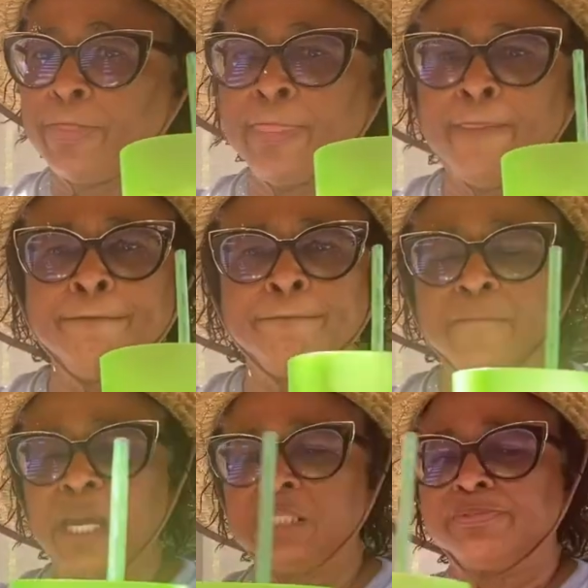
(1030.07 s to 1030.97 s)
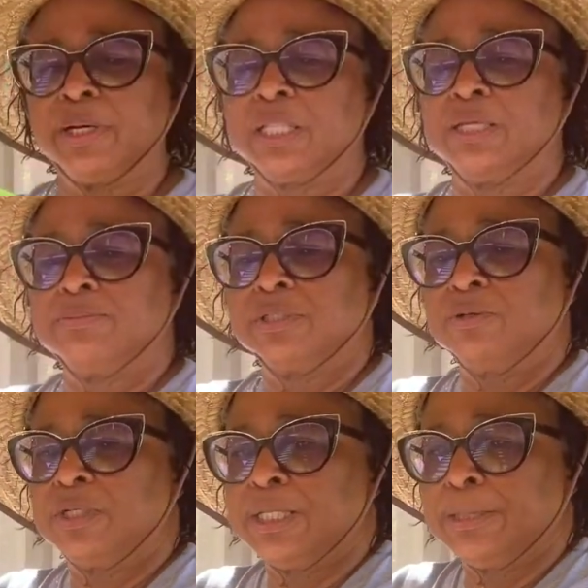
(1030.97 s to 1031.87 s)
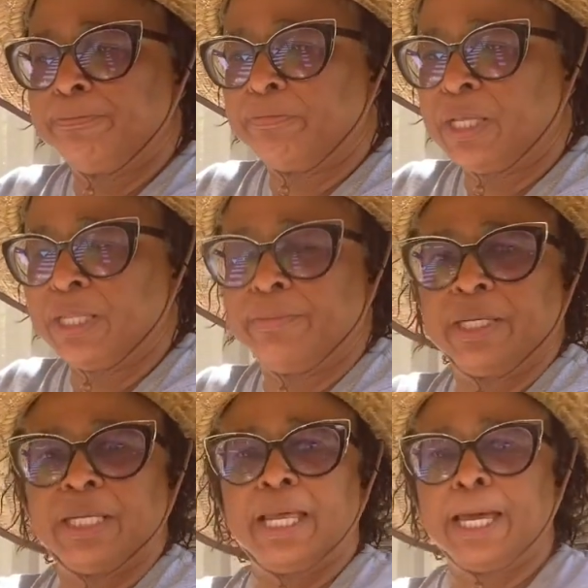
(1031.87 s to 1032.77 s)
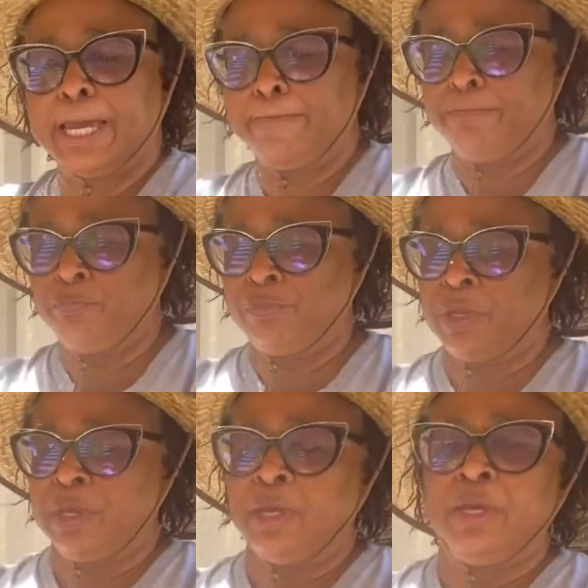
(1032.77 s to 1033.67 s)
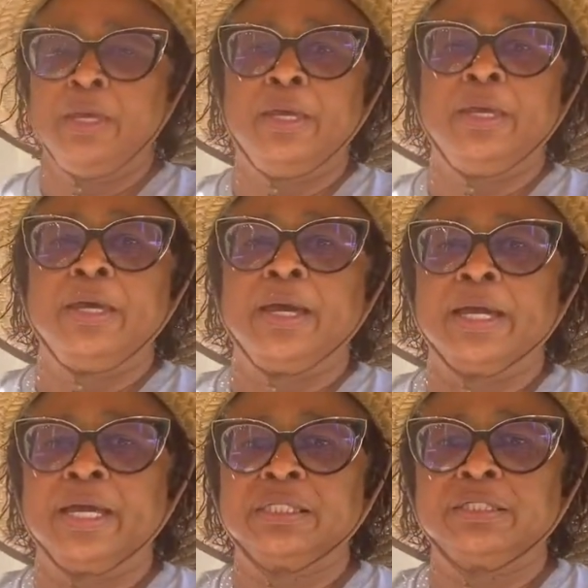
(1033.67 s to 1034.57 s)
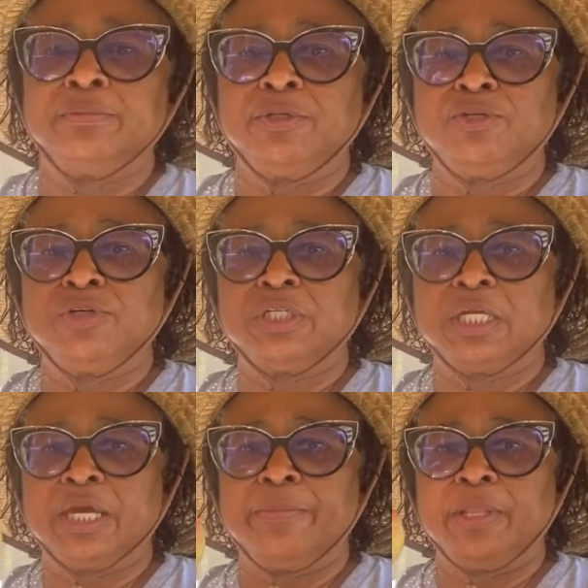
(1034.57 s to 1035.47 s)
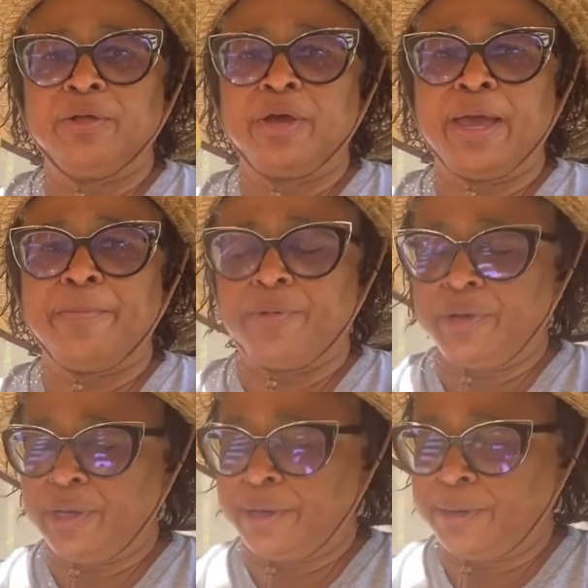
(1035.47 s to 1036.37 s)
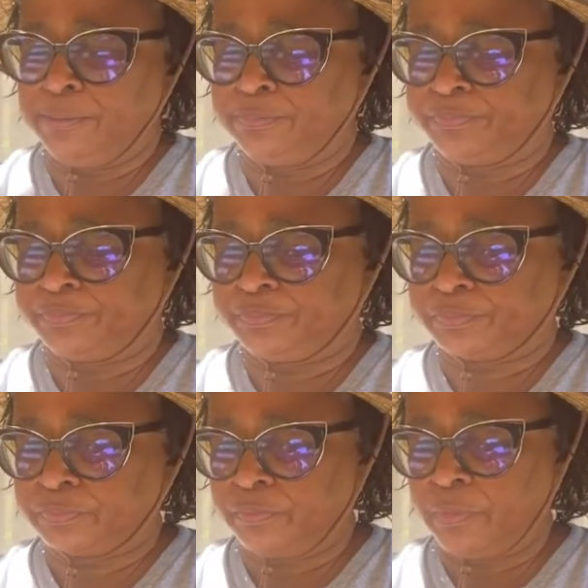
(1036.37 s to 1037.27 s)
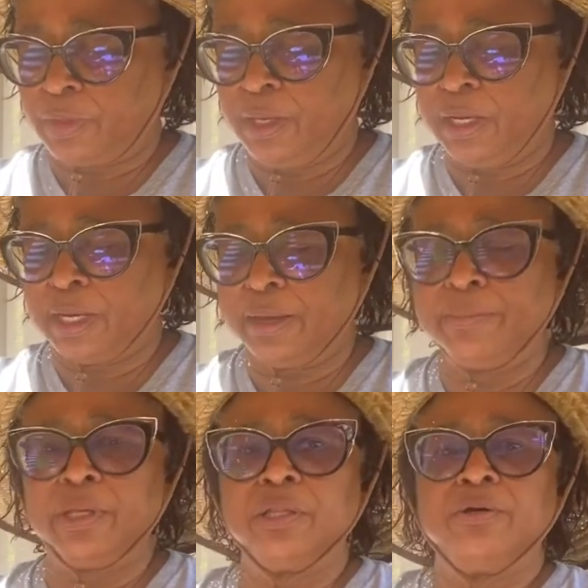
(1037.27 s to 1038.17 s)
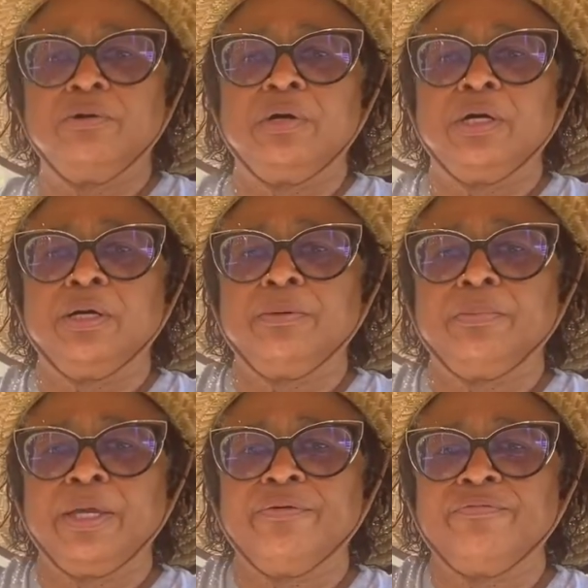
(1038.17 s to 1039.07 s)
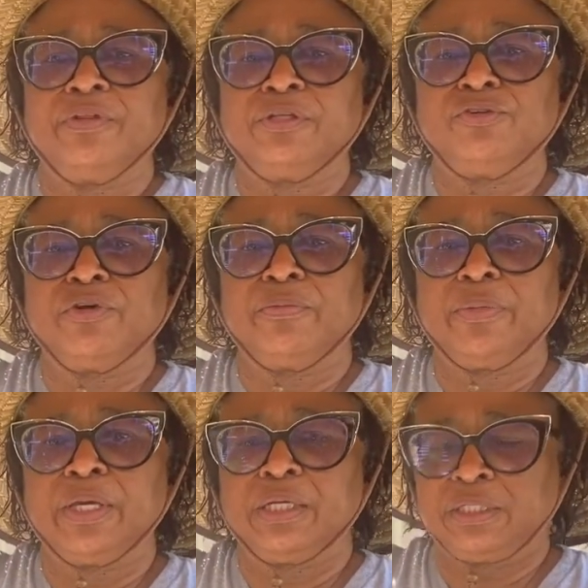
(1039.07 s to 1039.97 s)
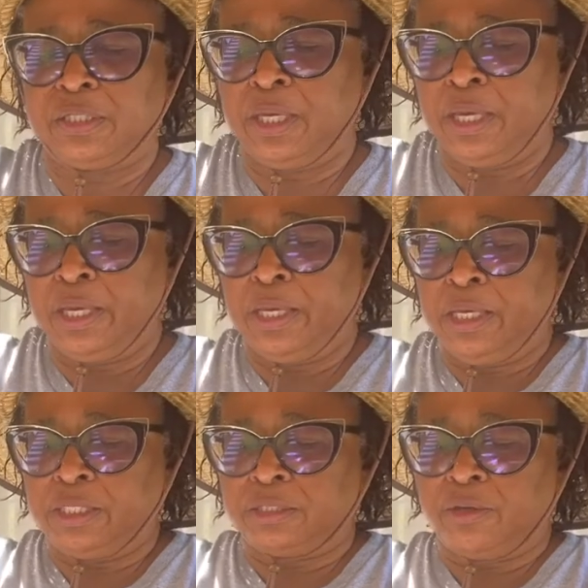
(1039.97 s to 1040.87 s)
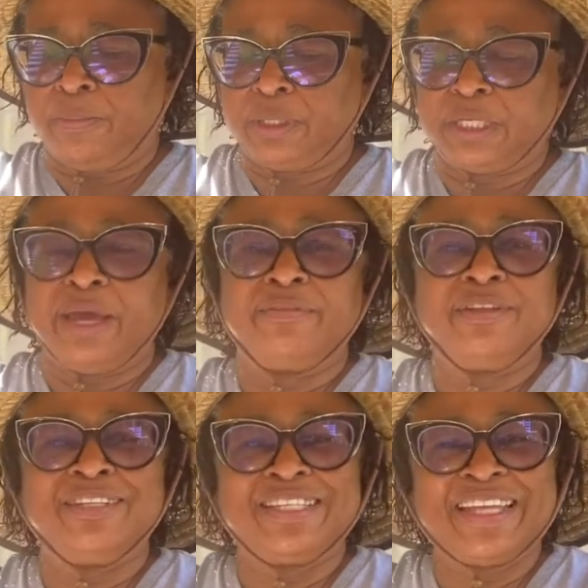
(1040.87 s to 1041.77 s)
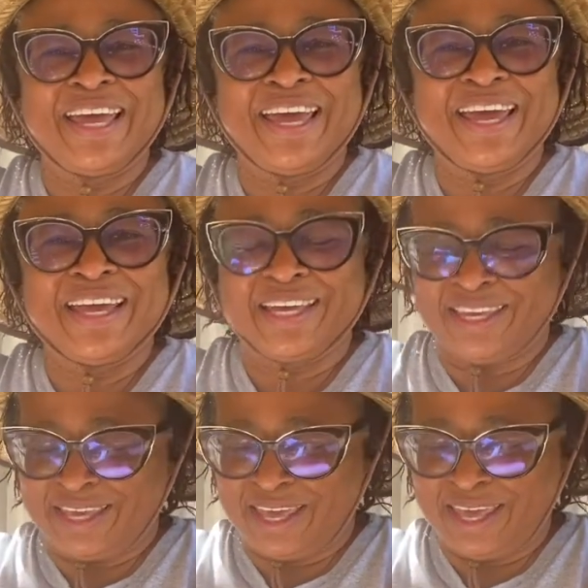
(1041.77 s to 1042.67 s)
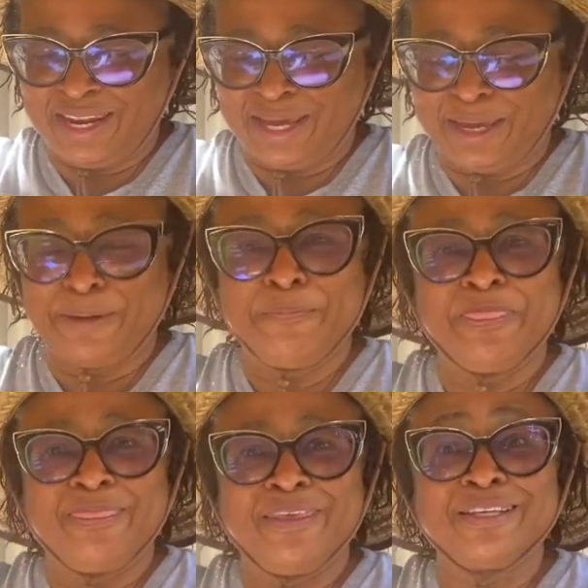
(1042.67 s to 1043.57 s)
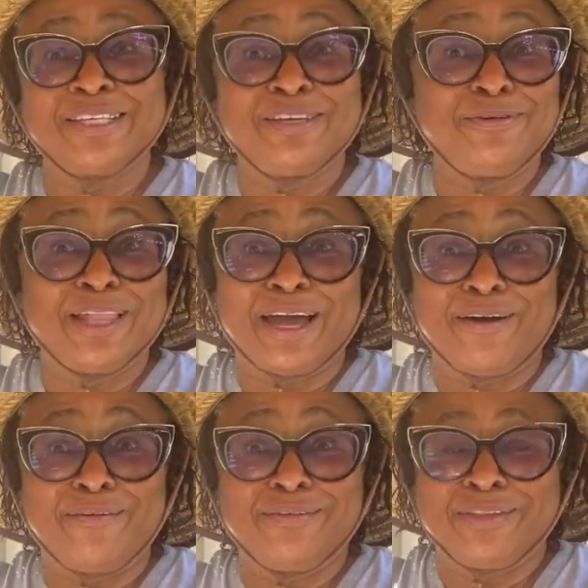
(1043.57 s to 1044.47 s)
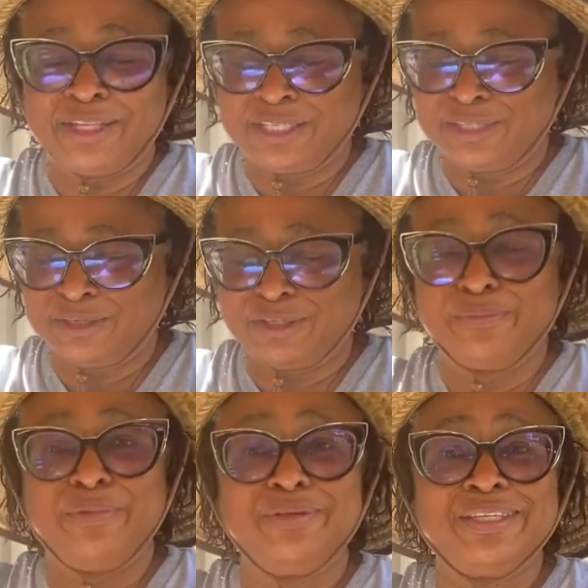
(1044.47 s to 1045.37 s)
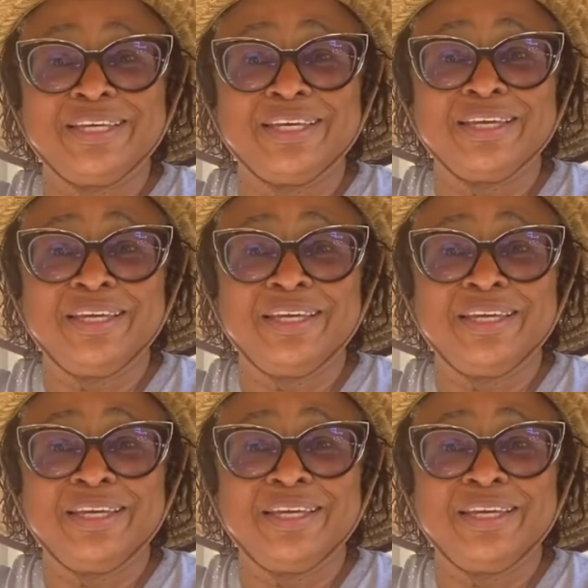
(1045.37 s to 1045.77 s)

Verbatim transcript: Mm, that's my club soda, my lemon and lime. I got some nutrition. I got me a little apple here. And I got me a little um, handful of trail mix. So I'm about to have a little snack and um, just cool out. Listen to some music,